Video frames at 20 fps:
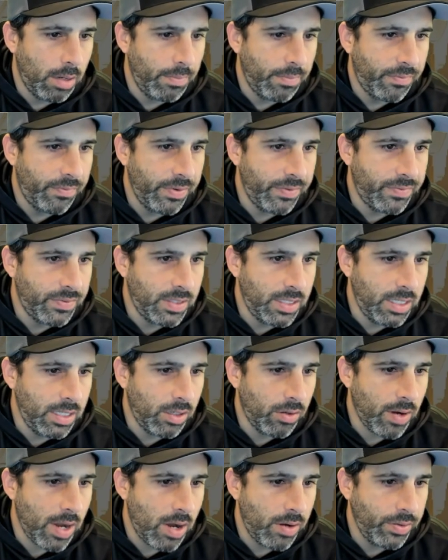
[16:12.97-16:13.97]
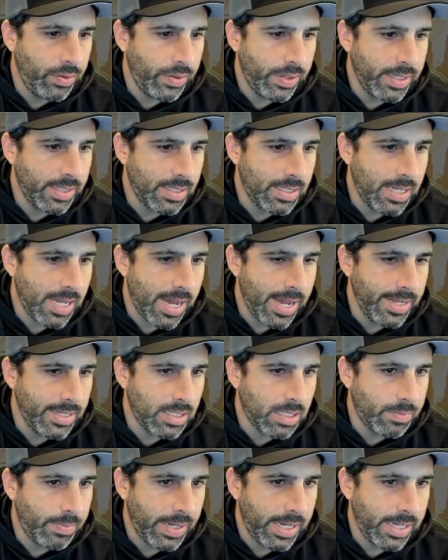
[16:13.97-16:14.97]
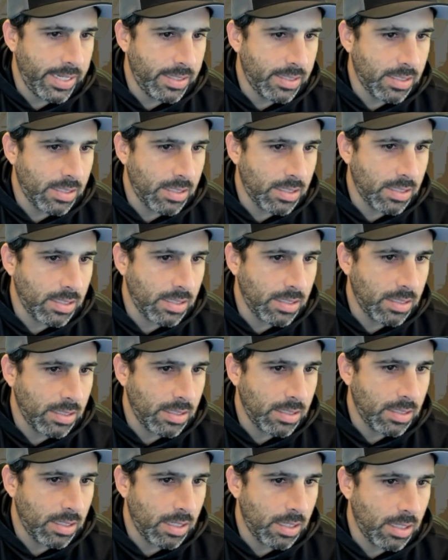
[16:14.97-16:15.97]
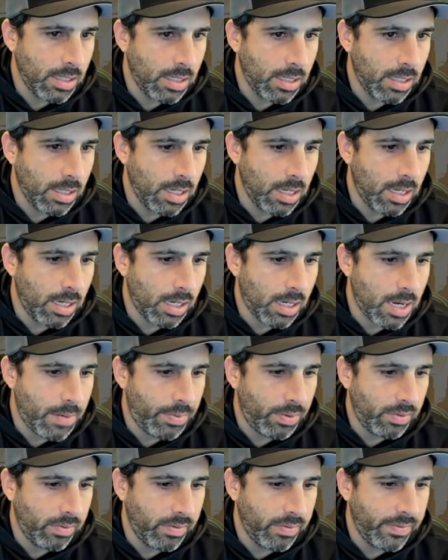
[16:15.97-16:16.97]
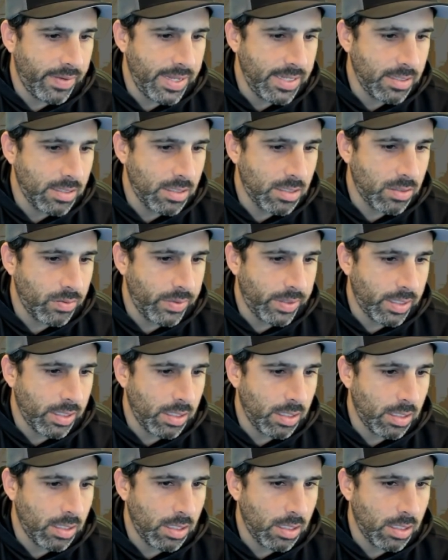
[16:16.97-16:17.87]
15 ground units, 9 space, and a couple of events. So we can